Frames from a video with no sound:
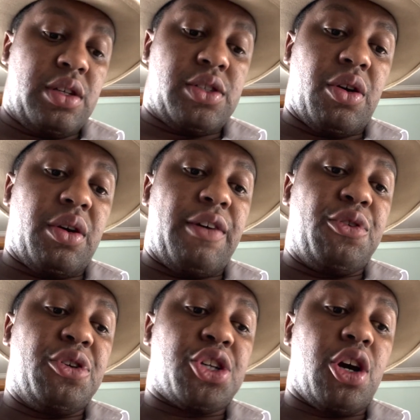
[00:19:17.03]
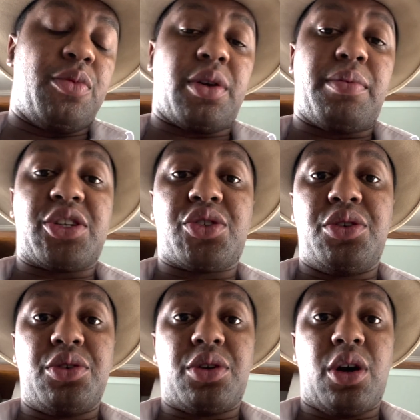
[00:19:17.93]
so if you're in Joburg, make sure
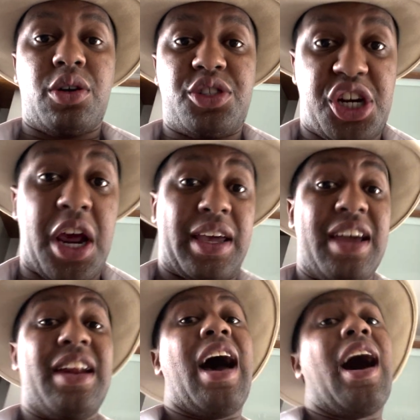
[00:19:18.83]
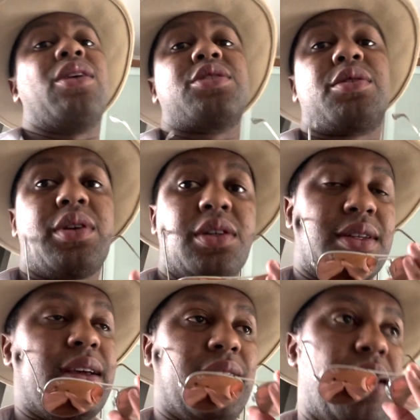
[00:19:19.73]
you go check it out because
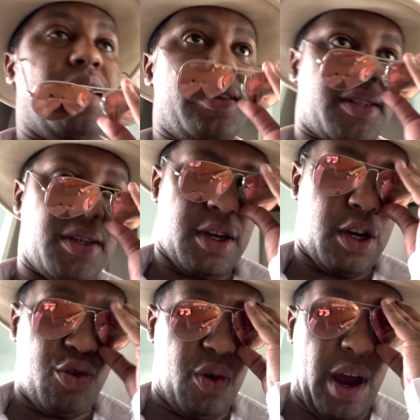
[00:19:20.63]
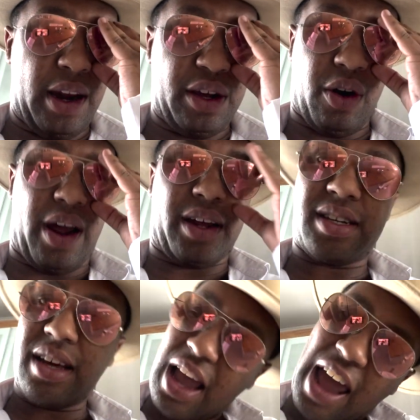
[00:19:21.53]
it is really
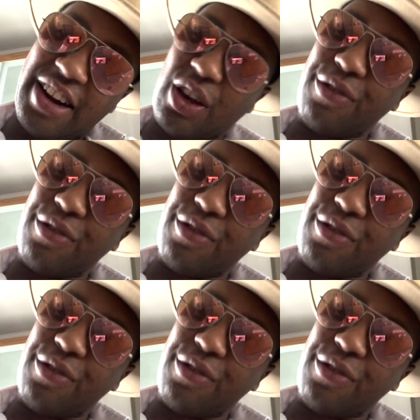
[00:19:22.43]
great. And it's so